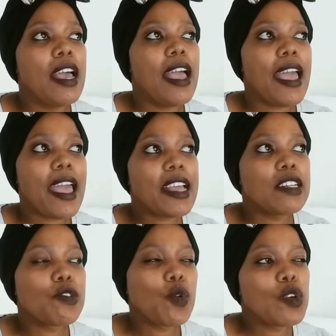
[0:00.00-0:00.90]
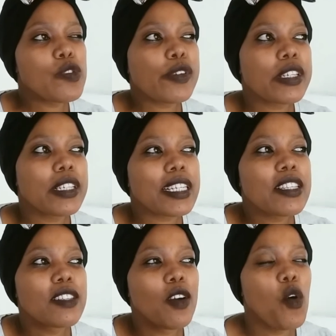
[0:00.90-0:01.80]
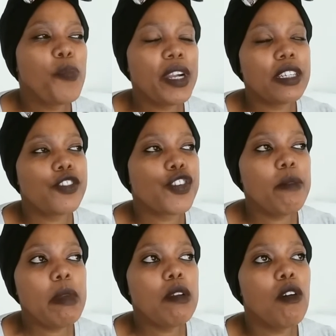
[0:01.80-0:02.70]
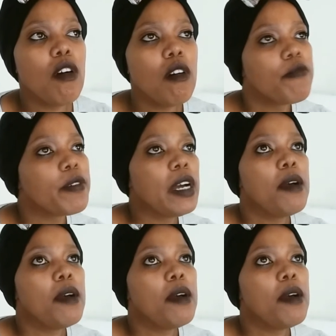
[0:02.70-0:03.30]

and also just hoping and dreaming of